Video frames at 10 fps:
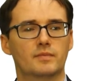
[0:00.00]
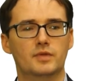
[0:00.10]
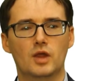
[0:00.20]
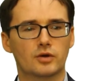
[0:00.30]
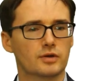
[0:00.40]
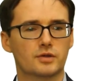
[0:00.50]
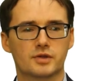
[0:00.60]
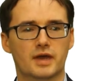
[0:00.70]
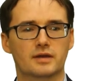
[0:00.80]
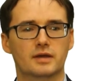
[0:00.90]
not
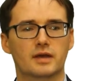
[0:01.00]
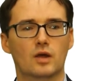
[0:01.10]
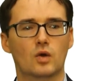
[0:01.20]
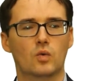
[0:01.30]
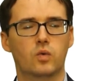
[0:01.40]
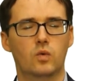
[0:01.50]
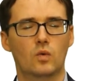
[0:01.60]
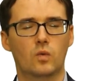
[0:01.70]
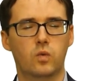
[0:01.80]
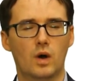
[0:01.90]
understanding
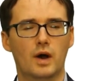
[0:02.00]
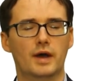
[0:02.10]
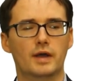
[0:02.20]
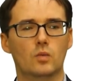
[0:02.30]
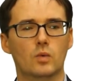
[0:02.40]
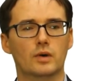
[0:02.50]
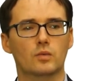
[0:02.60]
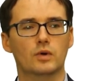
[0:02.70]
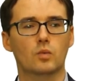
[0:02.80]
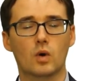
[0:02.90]
why one
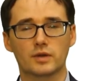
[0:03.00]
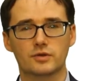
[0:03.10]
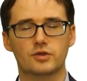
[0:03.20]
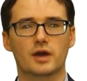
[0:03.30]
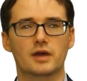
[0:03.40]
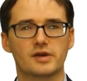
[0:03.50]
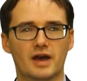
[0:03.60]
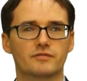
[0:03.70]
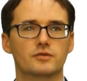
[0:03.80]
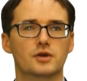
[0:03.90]
would want to change,
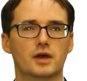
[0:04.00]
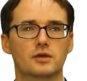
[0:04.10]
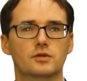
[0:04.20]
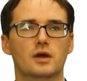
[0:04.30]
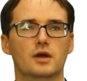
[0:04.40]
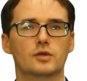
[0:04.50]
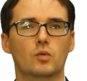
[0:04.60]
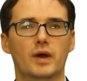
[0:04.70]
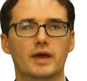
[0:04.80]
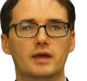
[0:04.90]
have to change the
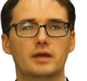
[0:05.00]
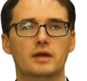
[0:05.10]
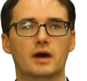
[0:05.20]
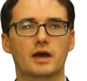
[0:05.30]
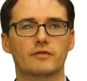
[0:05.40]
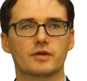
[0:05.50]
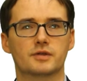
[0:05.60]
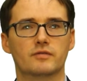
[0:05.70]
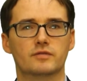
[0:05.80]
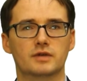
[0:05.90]
way IFRS
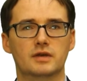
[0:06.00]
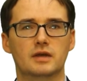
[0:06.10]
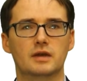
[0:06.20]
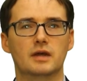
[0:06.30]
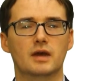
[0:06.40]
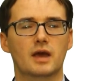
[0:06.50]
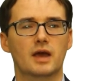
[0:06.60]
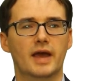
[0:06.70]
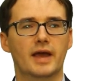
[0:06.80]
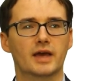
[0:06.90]
17
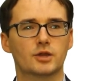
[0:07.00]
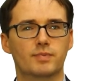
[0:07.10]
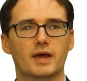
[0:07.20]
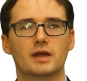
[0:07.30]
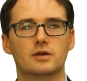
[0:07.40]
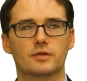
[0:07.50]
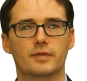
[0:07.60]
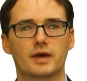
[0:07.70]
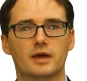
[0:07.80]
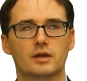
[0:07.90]
explains
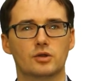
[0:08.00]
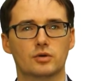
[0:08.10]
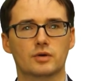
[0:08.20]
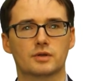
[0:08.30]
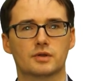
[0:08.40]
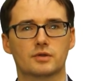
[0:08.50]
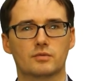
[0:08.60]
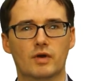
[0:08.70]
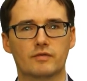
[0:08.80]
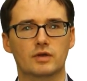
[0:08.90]
the insurance
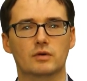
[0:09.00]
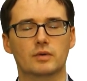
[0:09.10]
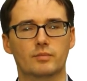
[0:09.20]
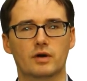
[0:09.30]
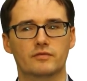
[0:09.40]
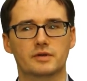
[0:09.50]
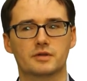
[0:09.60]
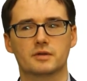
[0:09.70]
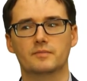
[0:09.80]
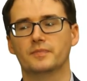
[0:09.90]
revenue and profits,